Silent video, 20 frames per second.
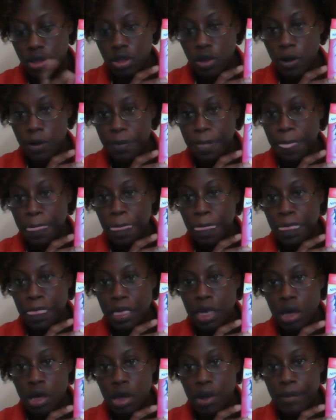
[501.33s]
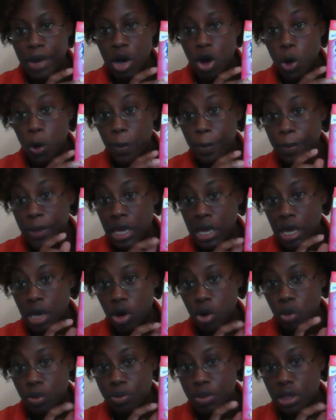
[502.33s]
So I hope it
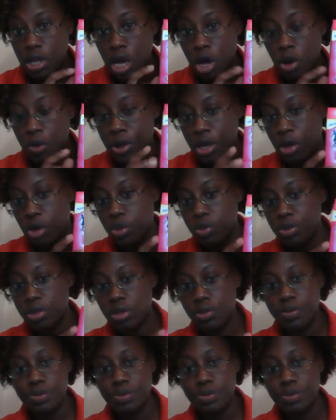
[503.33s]
helps. I hope it helps.